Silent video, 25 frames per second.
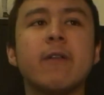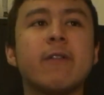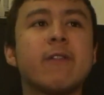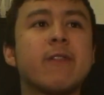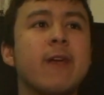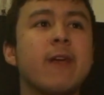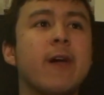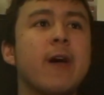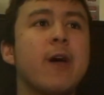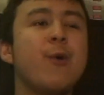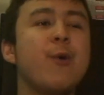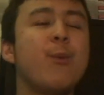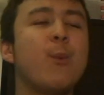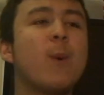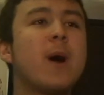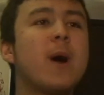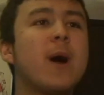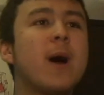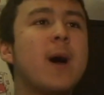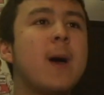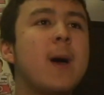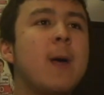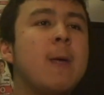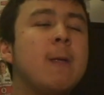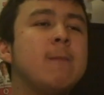So
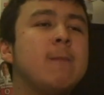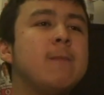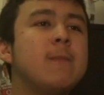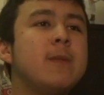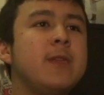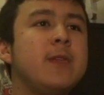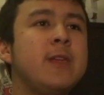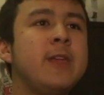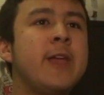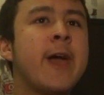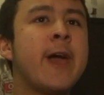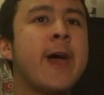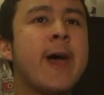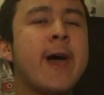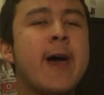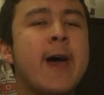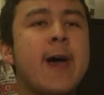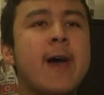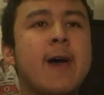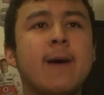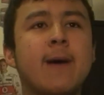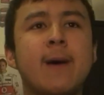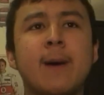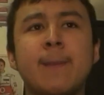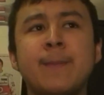
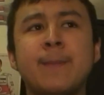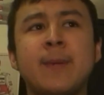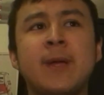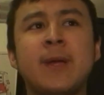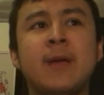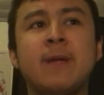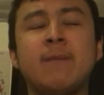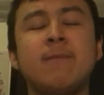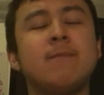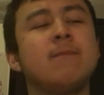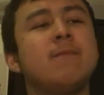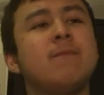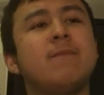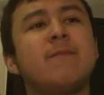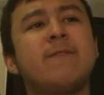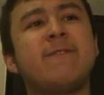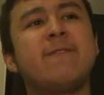yeah, I mean,